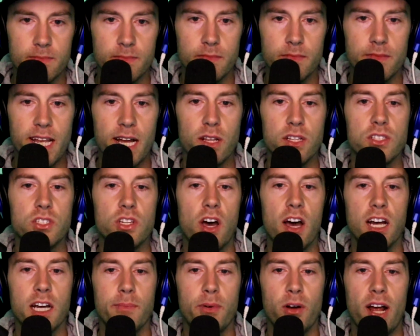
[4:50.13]
Now let's
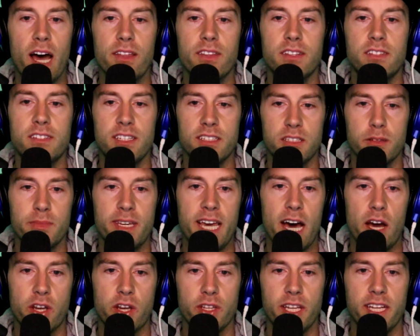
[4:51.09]
talk about how the system
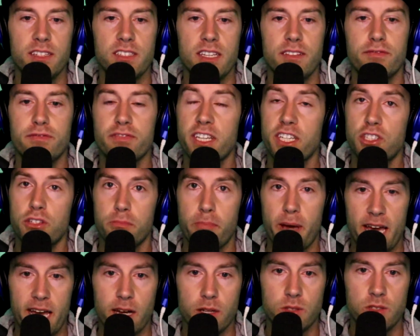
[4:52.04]
calculates inflation
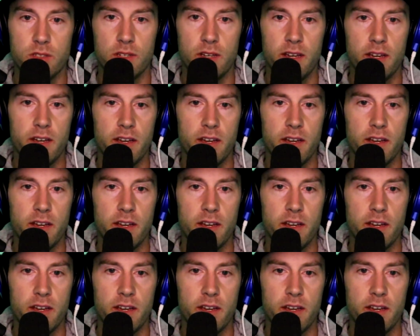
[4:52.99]
payouts.